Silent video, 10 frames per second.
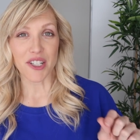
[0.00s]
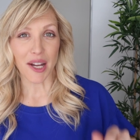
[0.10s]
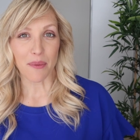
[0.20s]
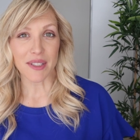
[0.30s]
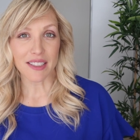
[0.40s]
which
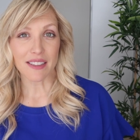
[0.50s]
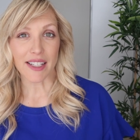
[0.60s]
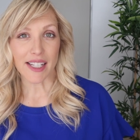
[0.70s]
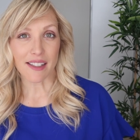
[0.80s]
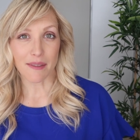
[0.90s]
I will
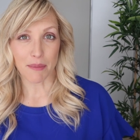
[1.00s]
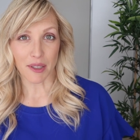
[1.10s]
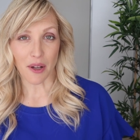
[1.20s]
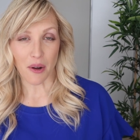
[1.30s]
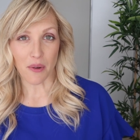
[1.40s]
link
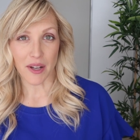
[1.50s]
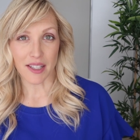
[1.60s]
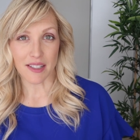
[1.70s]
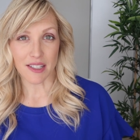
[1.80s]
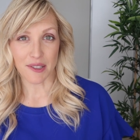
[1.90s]
below
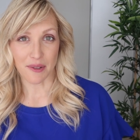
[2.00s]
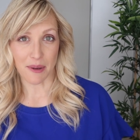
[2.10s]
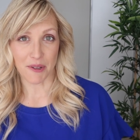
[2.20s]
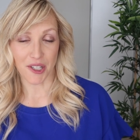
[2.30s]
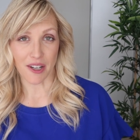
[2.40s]
in the
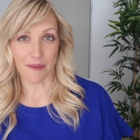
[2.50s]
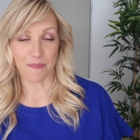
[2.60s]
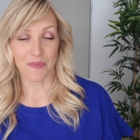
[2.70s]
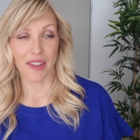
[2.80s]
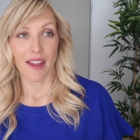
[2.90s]

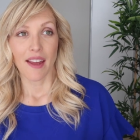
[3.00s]
description,